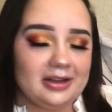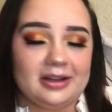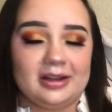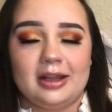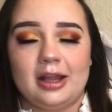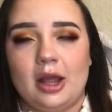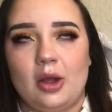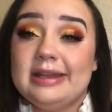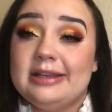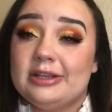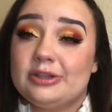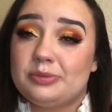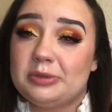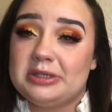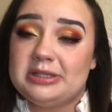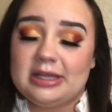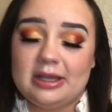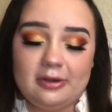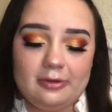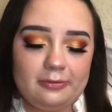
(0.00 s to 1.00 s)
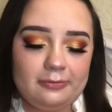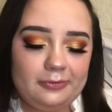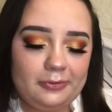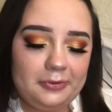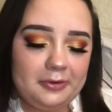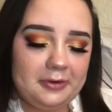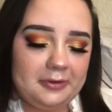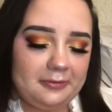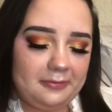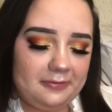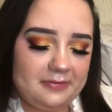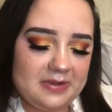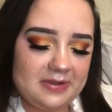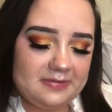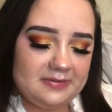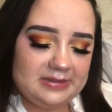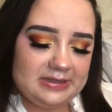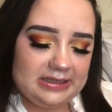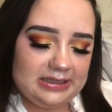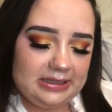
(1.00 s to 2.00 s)
It does retail for
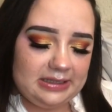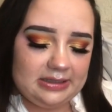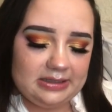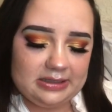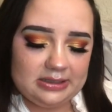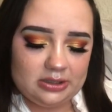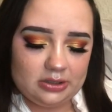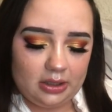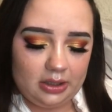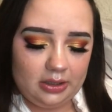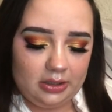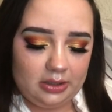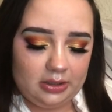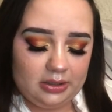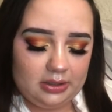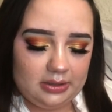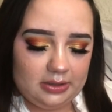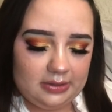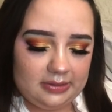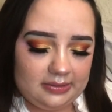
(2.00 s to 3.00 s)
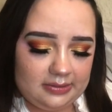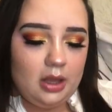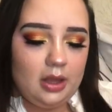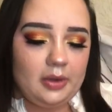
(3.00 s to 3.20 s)
$15.